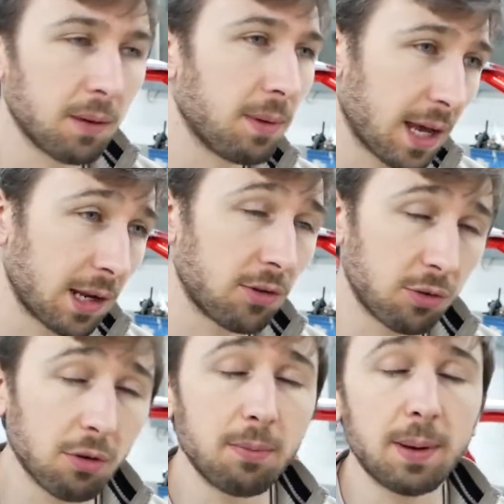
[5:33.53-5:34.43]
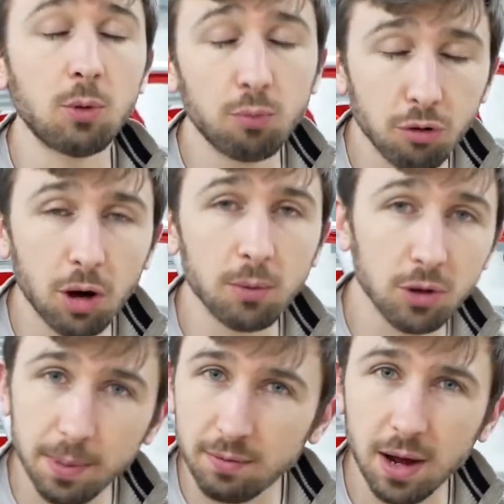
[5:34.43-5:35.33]
Mikhail had to throw a bit more primer on,
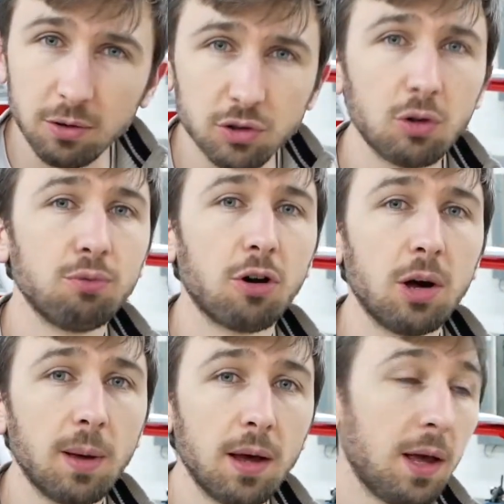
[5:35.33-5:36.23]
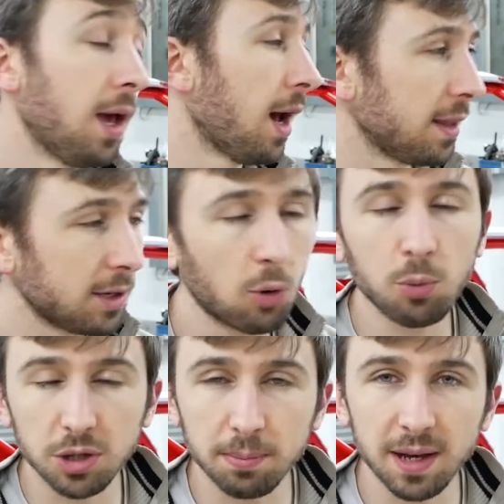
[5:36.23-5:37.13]
a bit of aerosol primer, and then on
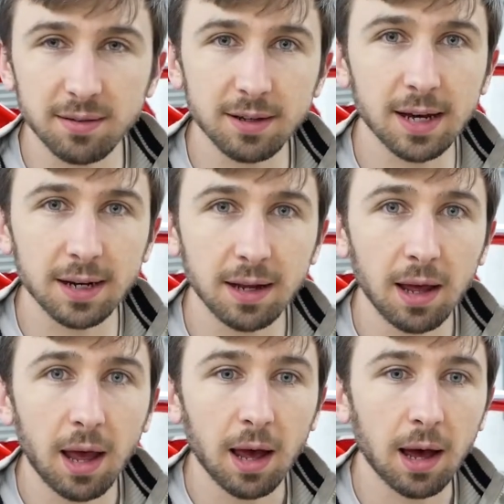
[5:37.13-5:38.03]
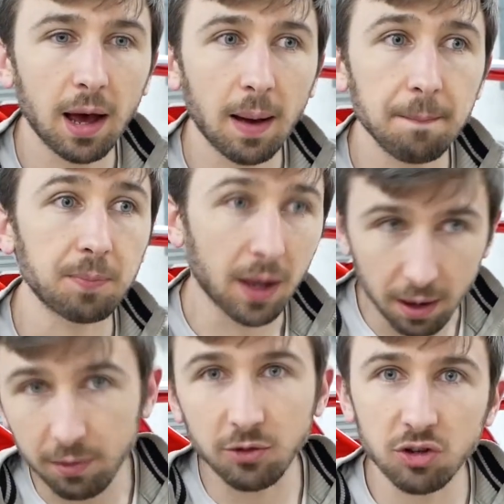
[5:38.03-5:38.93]
with the base again.
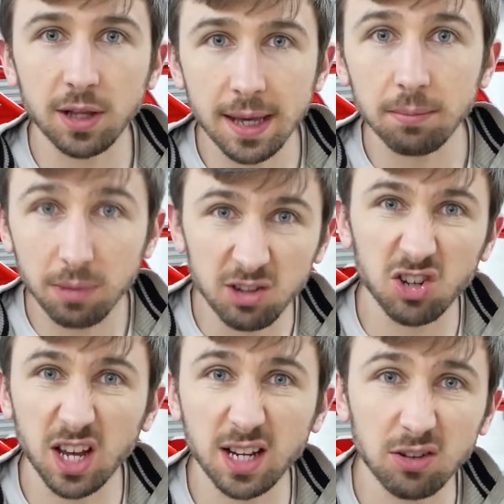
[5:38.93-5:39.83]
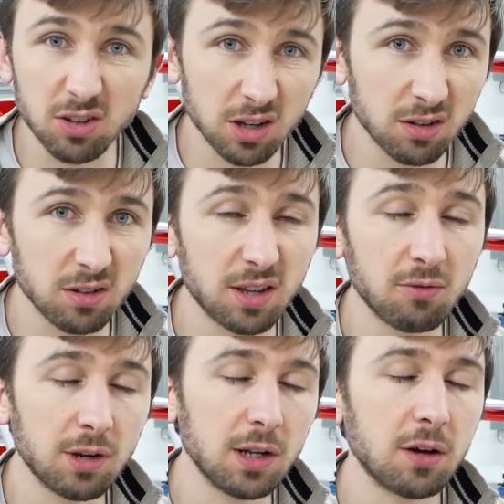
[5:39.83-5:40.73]
Eventually managed to get it to sit
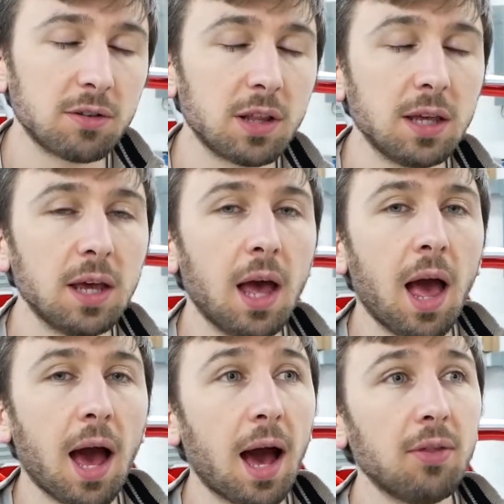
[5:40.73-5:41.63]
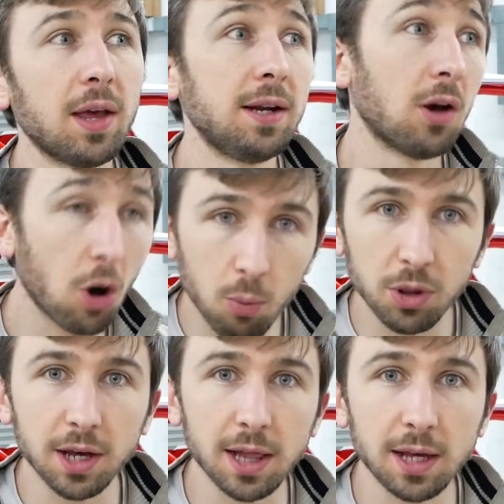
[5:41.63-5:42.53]
really nicely. And then on
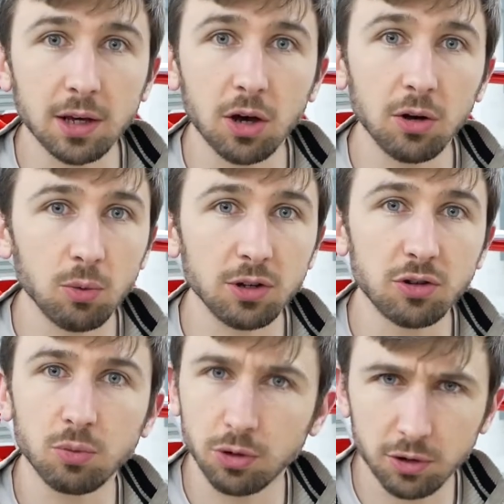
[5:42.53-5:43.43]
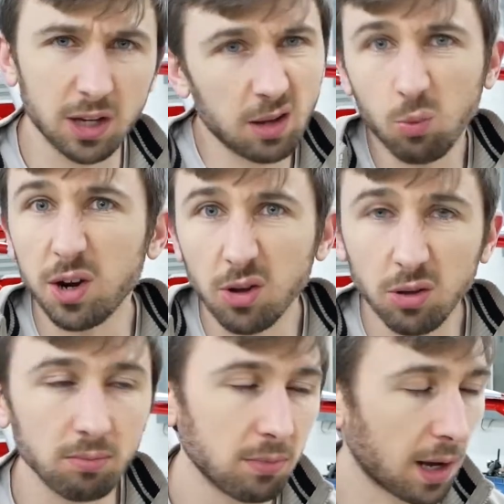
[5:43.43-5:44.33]
with the clear coat, which again went
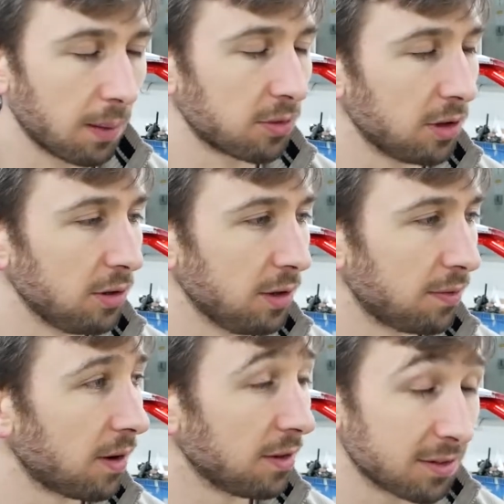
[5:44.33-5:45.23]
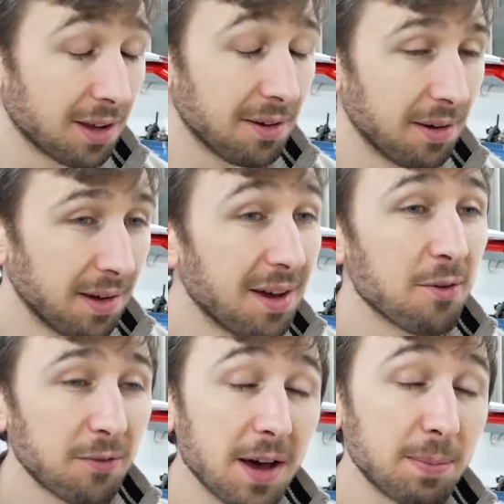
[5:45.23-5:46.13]
on absolutely fine. So
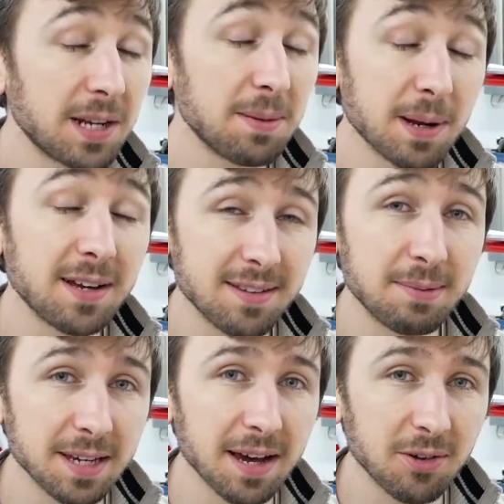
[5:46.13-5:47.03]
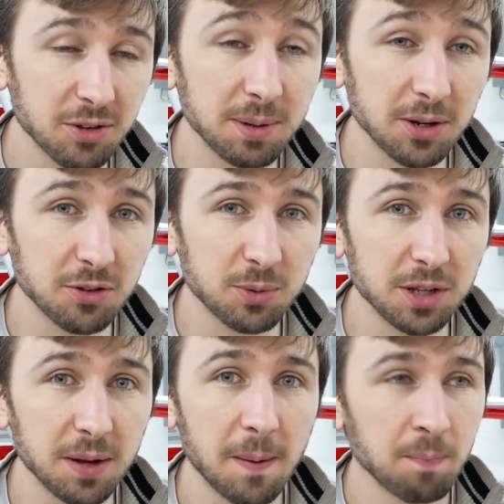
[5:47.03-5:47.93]
fair bloody play to Mikhail, to be honest with
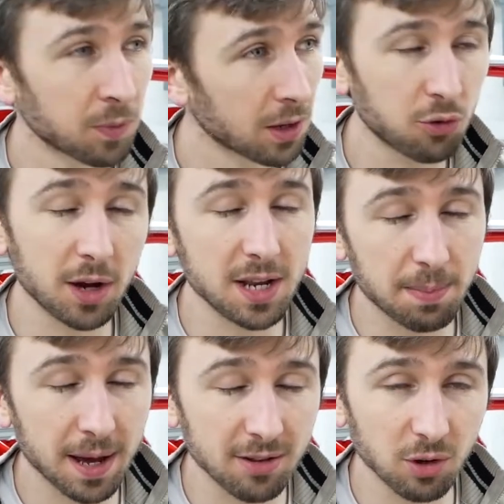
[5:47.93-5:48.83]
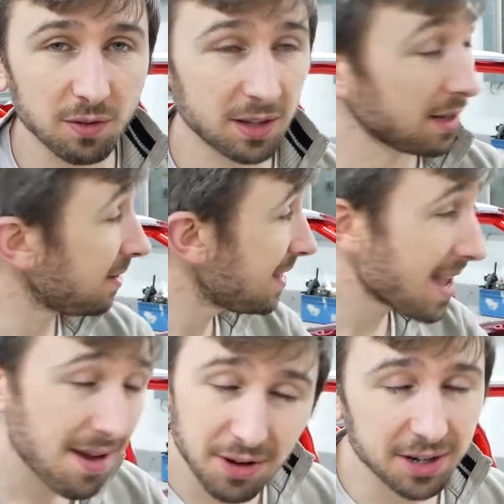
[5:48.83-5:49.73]
you. Trainee paints obviously
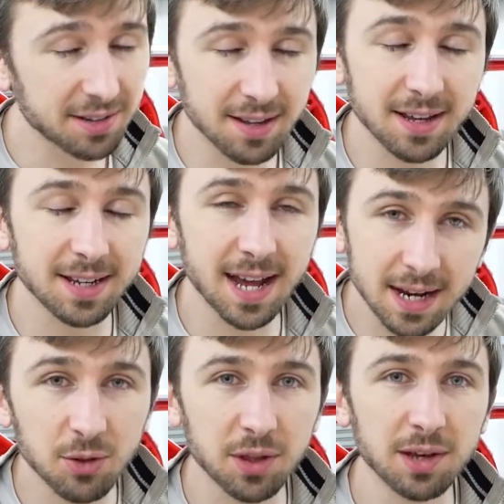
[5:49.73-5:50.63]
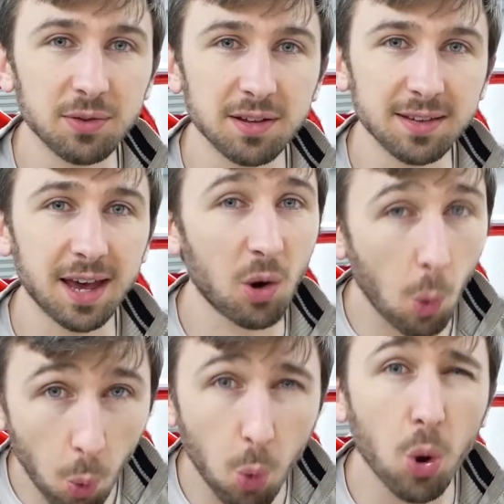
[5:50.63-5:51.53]
never undertaken anything of this scale
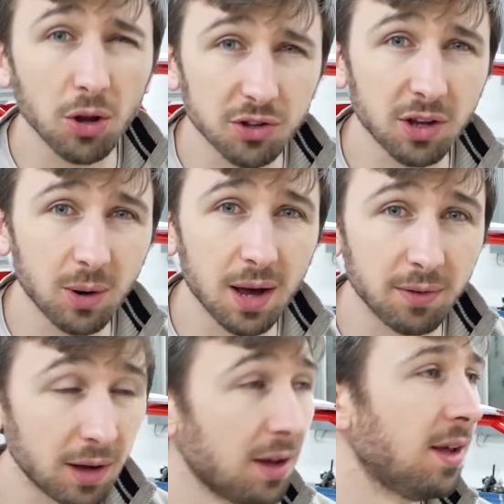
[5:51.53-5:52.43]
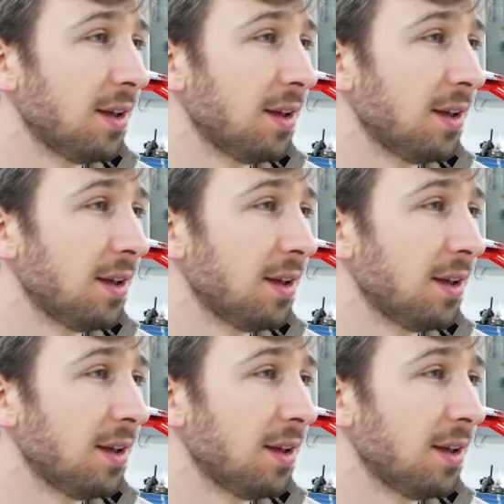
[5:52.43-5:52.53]
whatsoever.